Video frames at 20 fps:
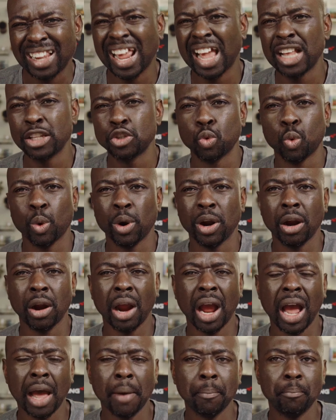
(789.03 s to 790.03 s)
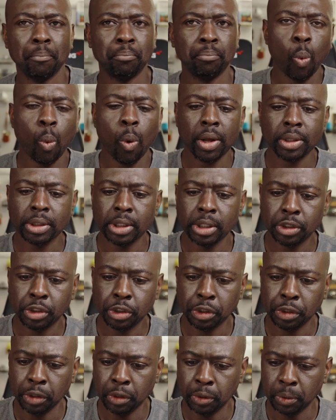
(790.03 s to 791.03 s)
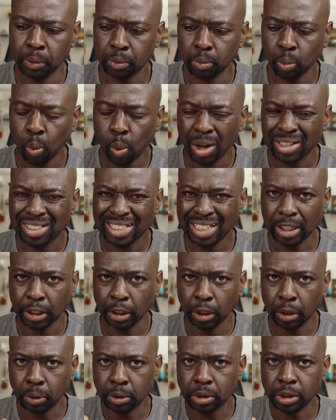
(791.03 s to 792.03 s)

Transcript: That's where I'm wanting you